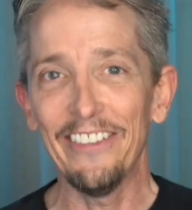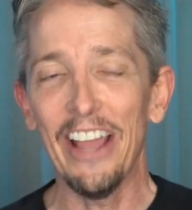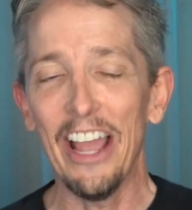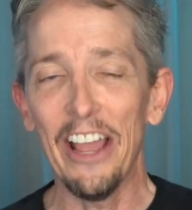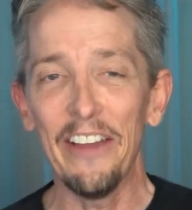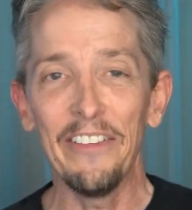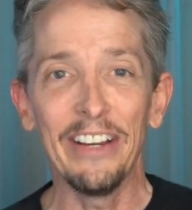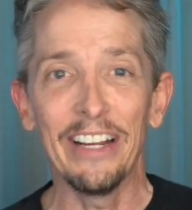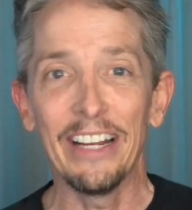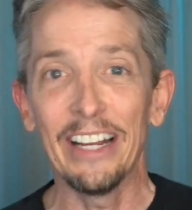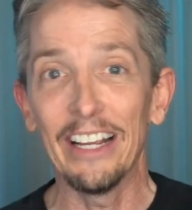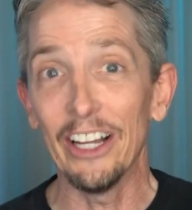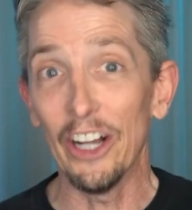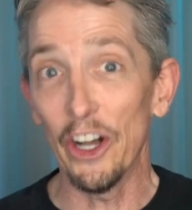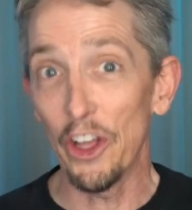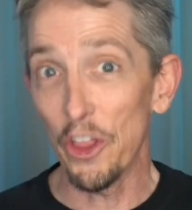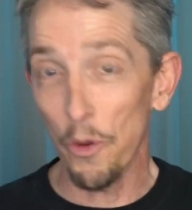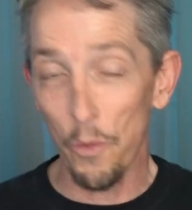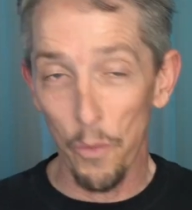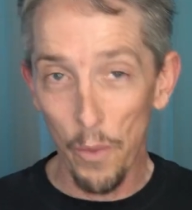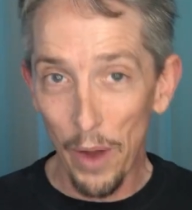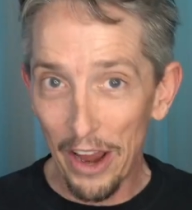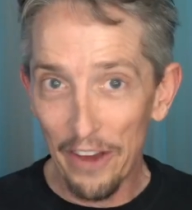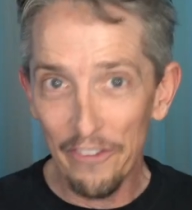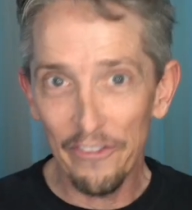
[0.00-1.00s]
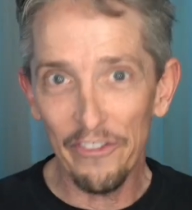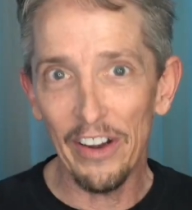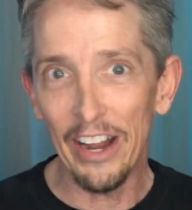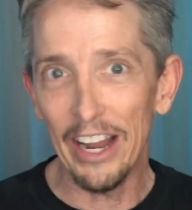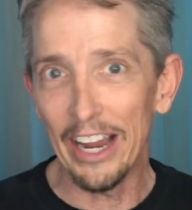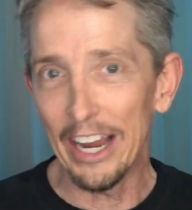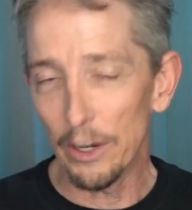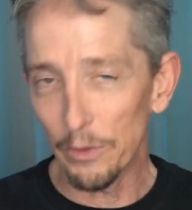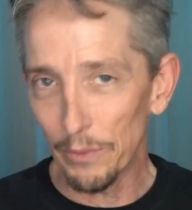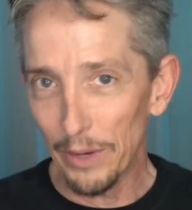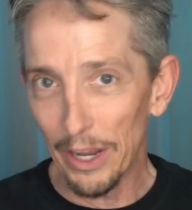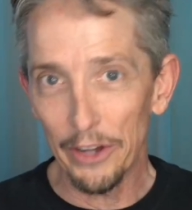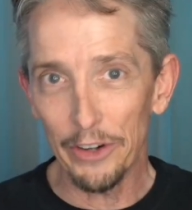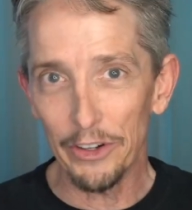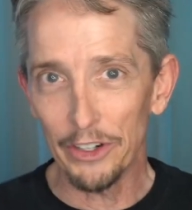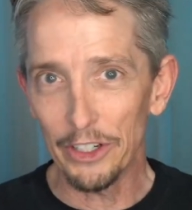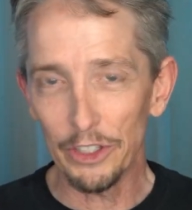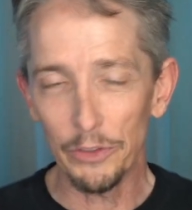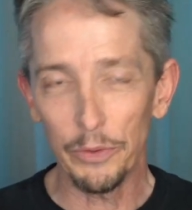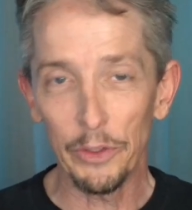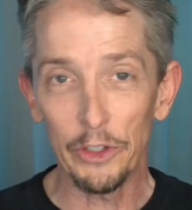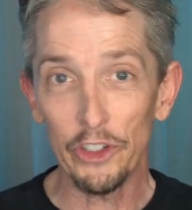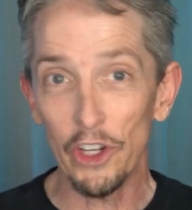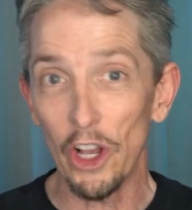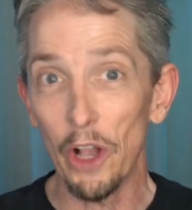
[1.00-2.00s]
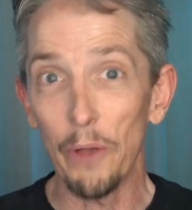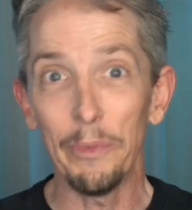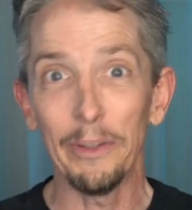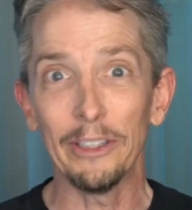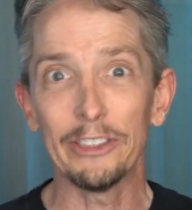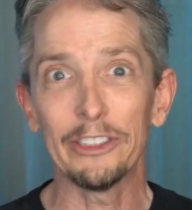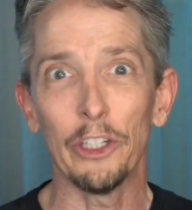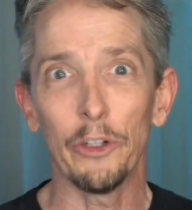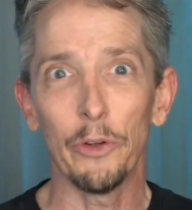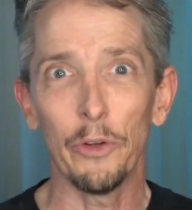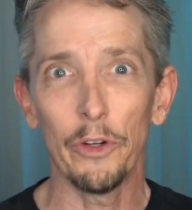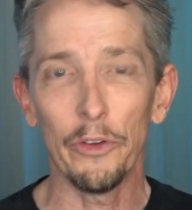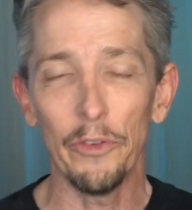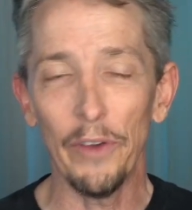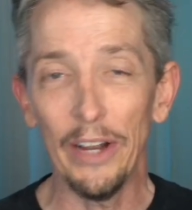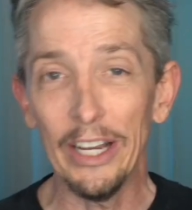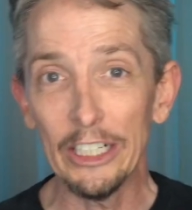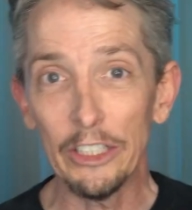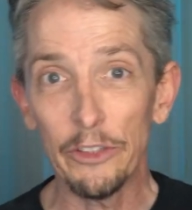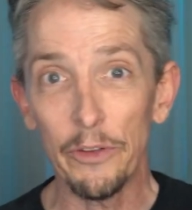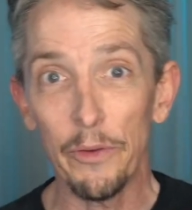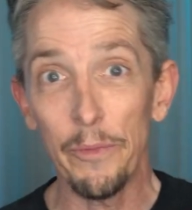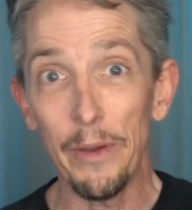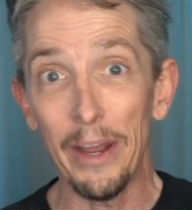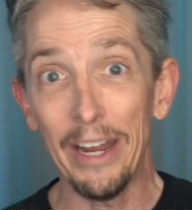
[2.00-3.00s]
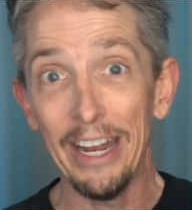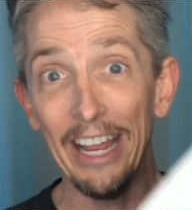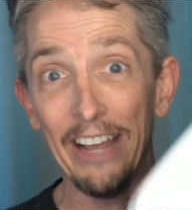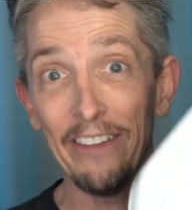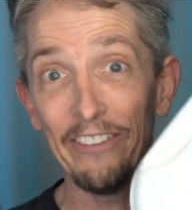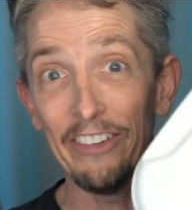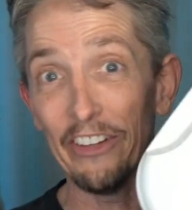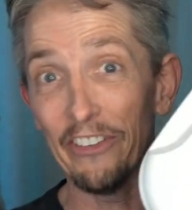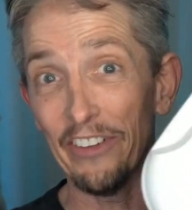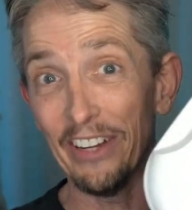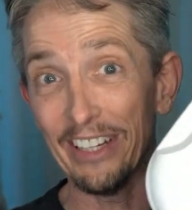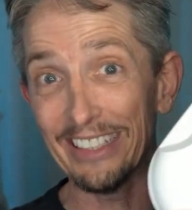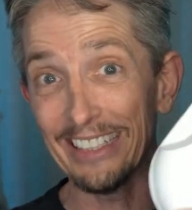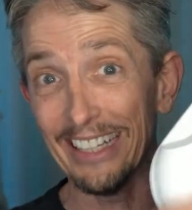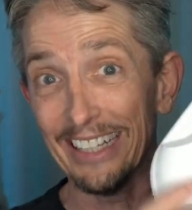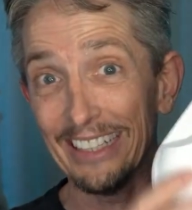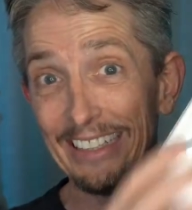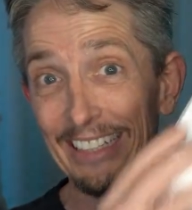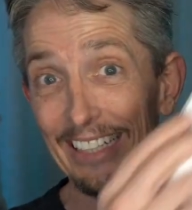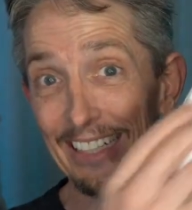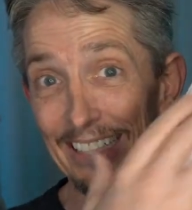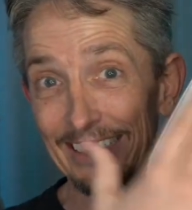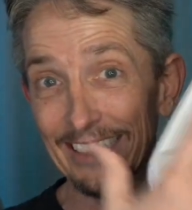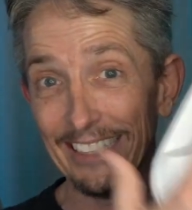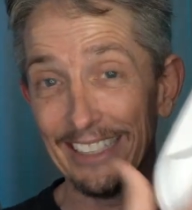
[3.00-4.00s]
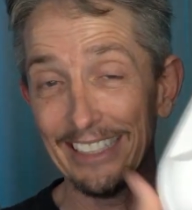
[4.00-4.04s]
of having uh, the Wi-Fi and router and switch all built into one device, we might have a device like this.